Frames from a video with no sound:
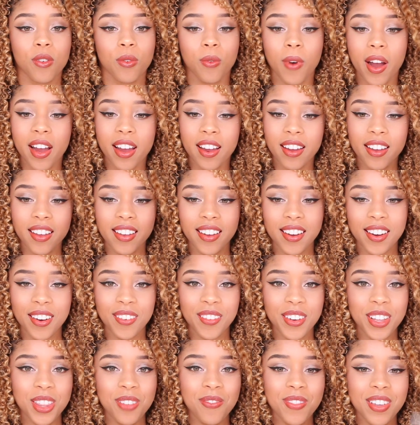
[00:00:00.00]
right here
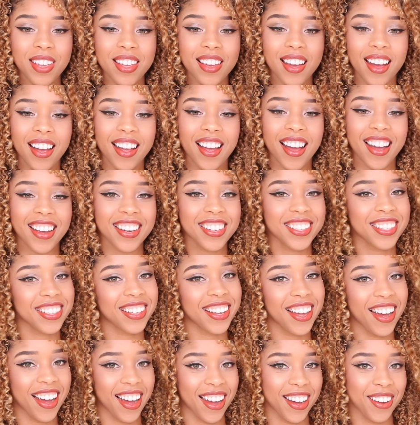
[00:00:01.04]
with me, I
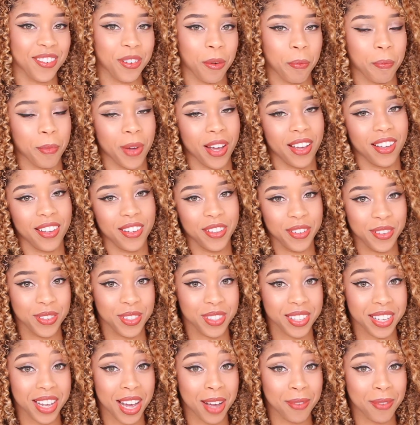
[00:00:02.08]
actually have my UC